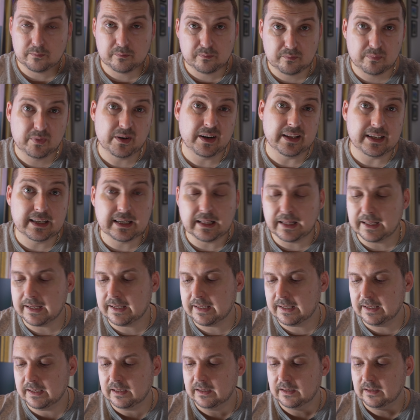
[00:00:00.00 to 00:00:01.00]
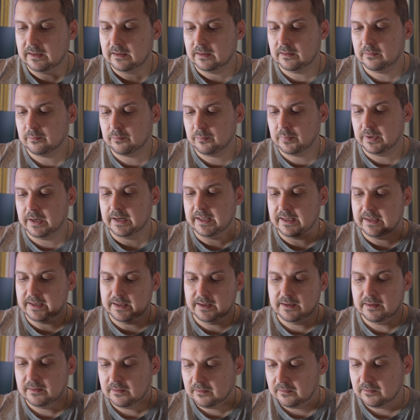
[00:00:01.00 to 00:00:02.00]
pretty clicky, pretty
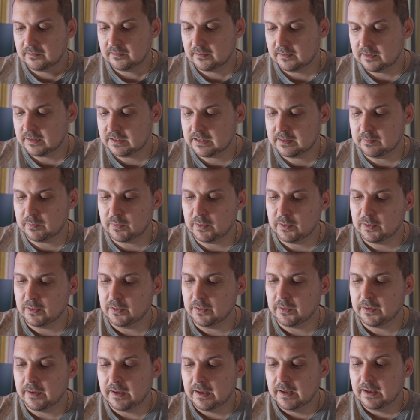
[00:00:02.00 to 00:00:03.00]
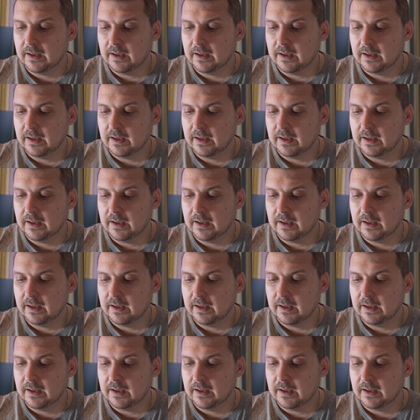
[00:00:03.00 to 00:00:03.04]
smooth.